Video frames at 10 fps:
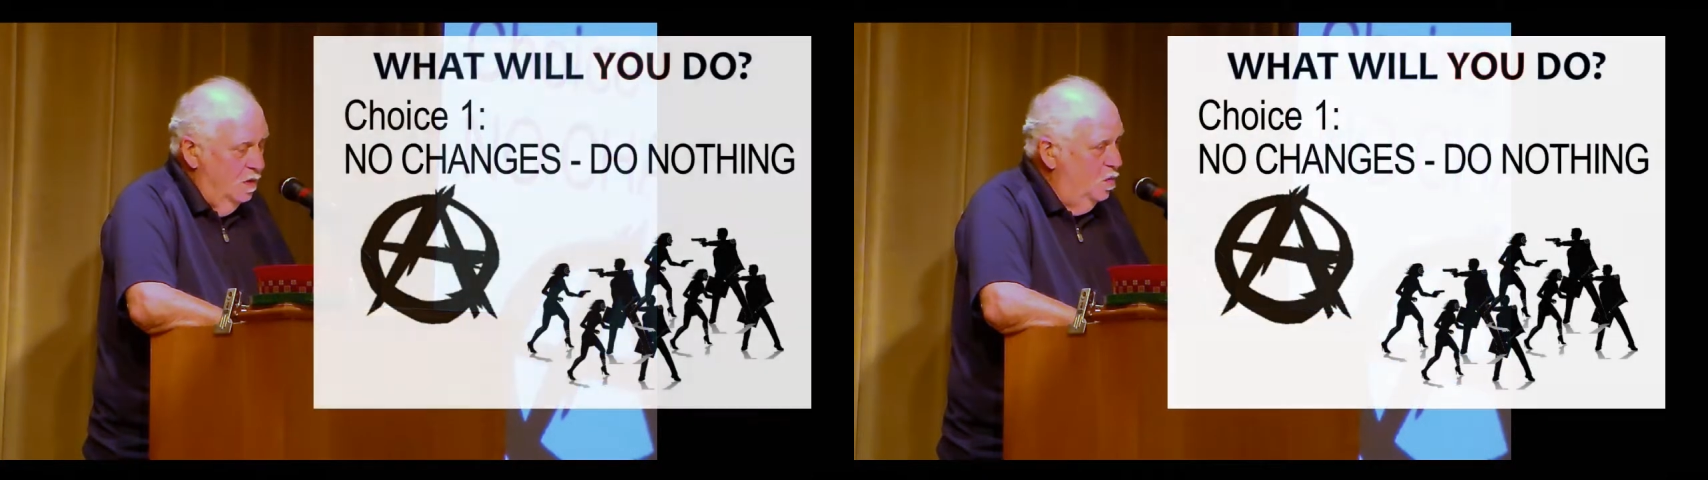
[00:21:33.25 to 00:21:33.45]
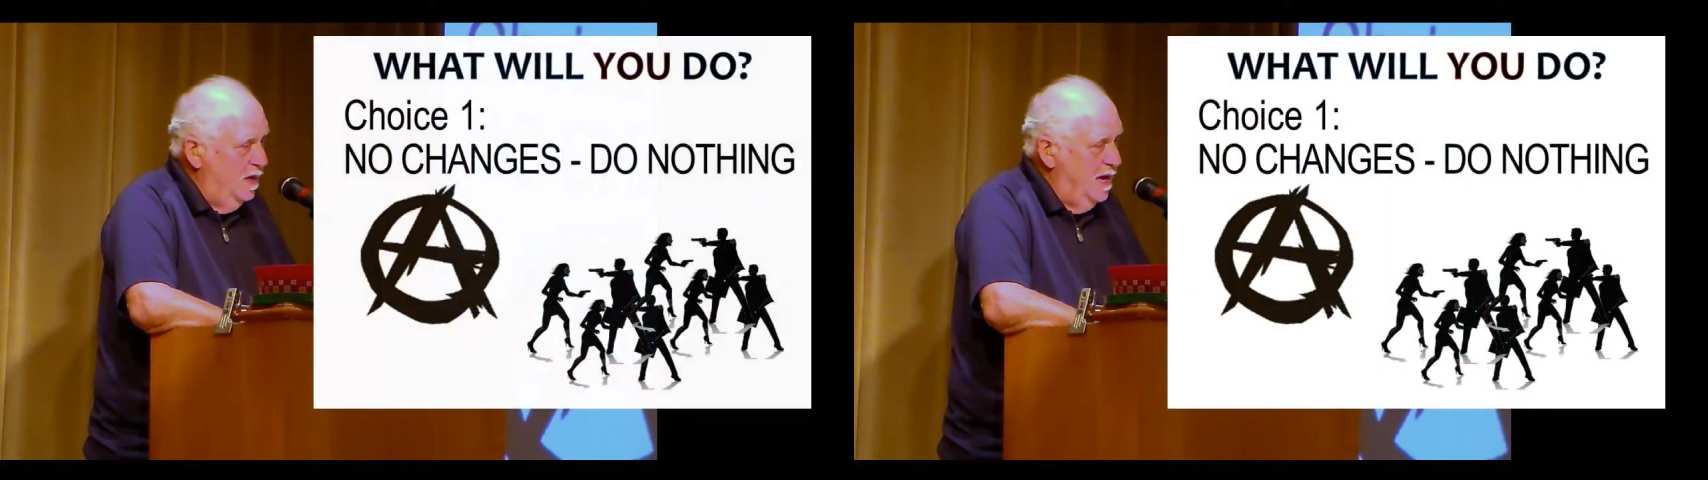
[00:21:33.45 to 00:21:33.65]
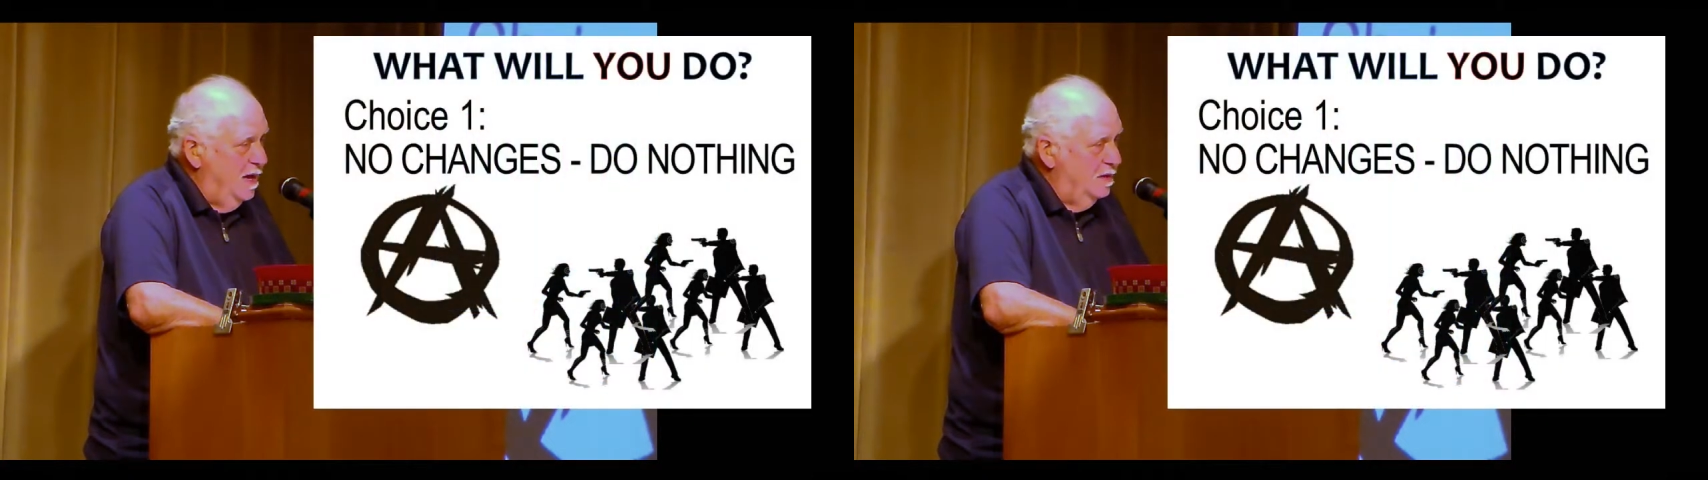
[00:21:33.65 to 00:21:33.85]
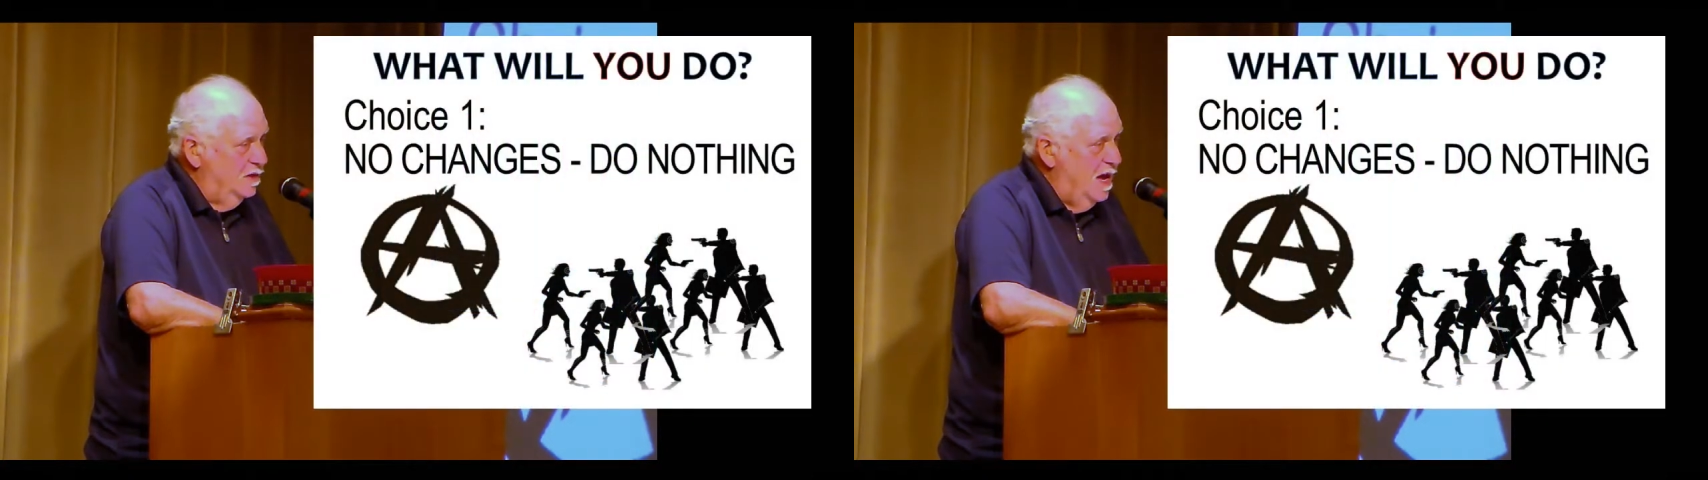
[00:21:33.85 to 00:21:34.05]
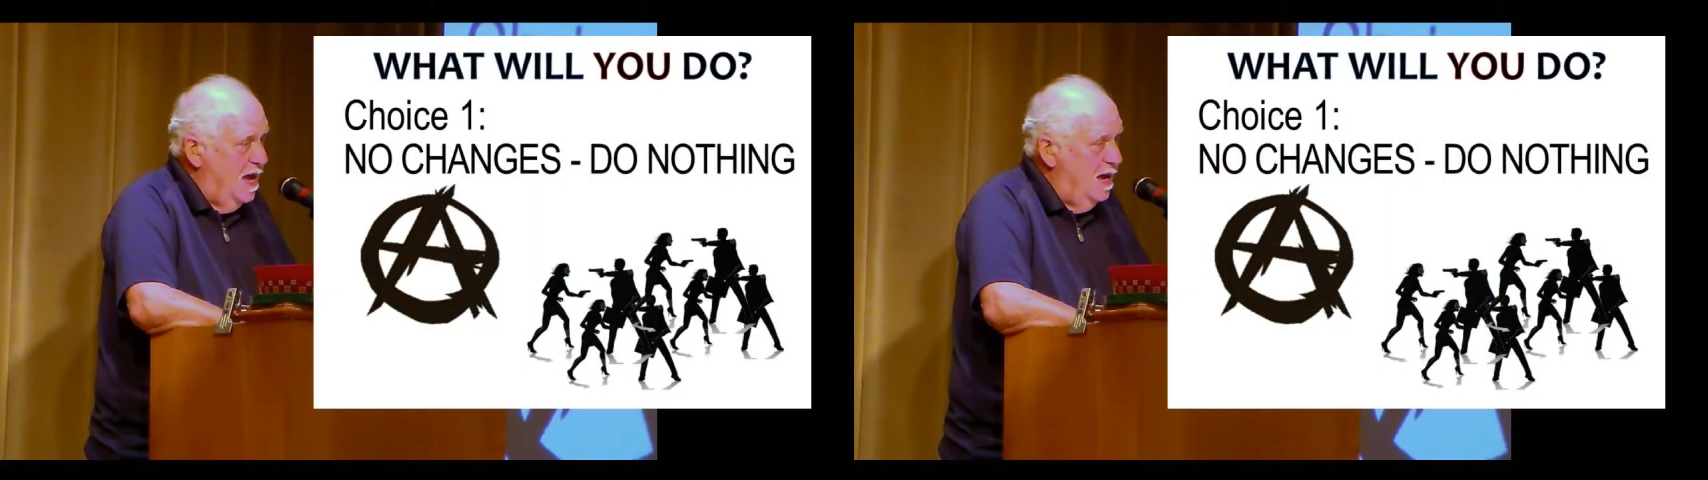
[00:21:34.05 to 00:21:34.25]
We
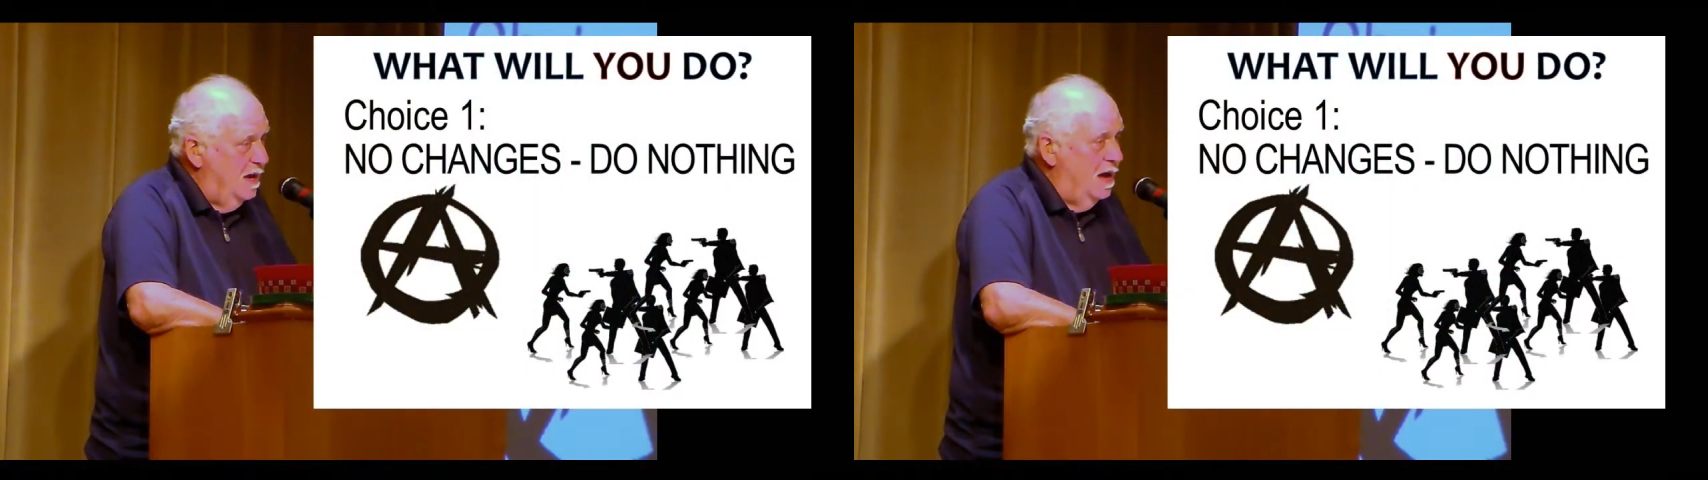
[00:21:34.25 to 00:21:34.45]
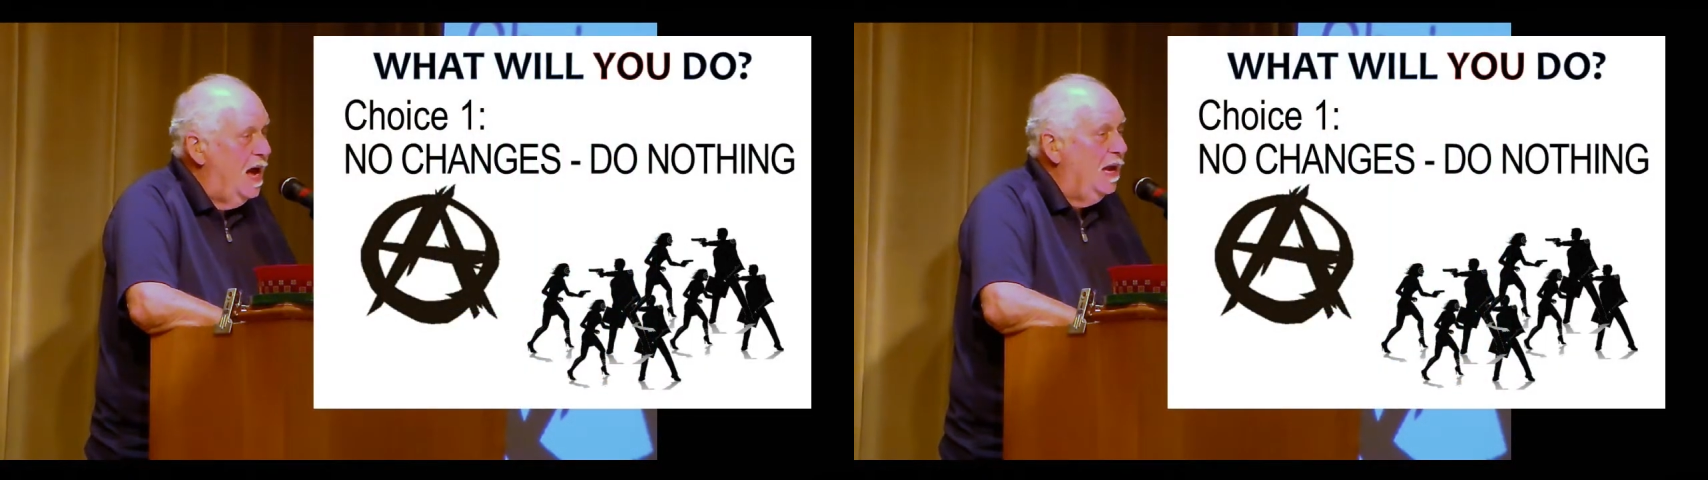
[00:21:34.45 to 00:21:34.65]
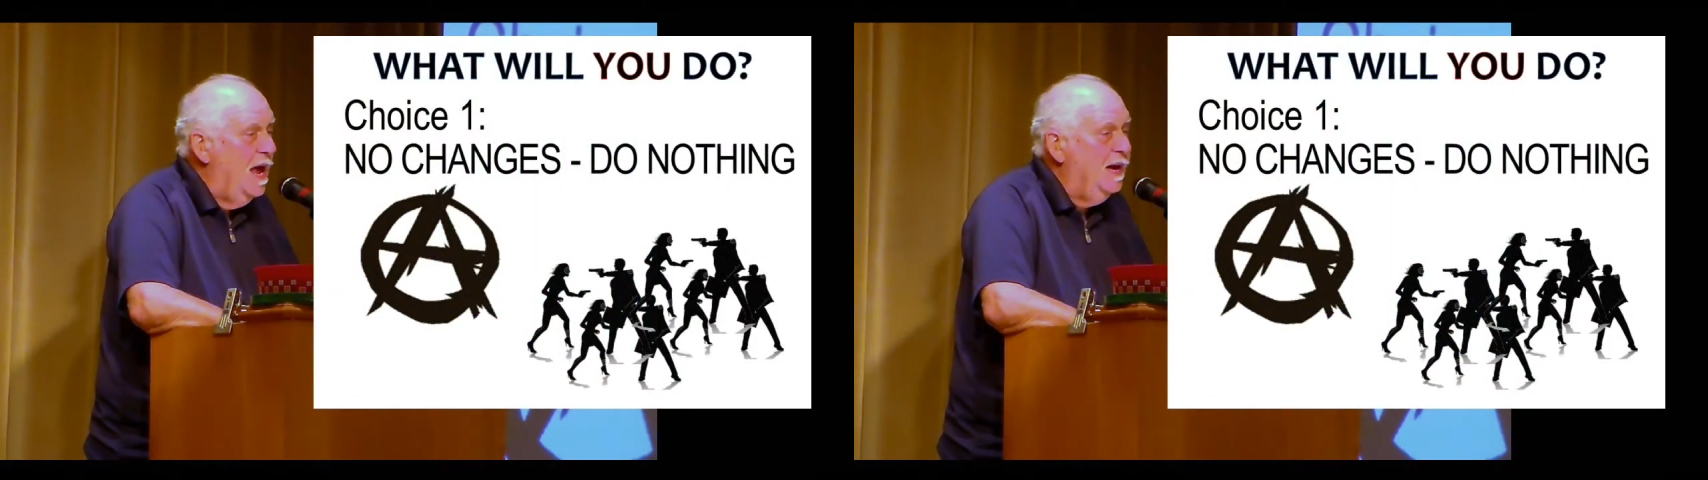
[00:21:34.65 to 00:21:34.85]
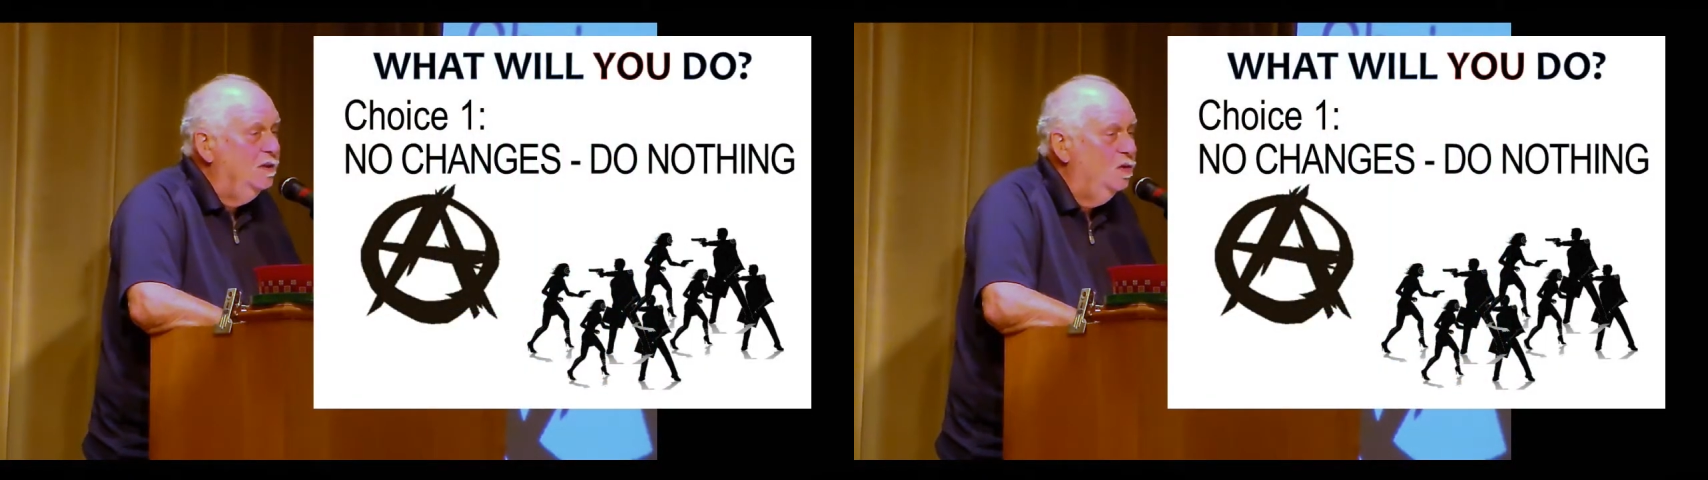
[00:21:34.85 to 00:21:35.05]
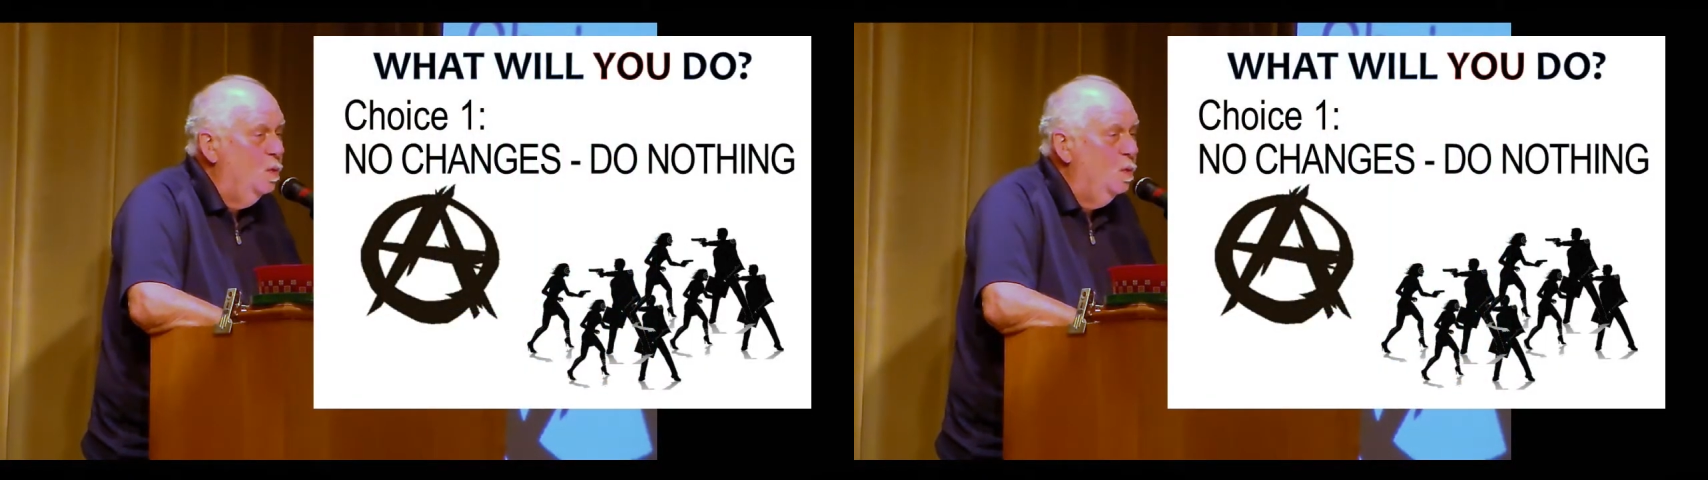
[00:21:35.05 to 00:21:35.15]
can't say, I like it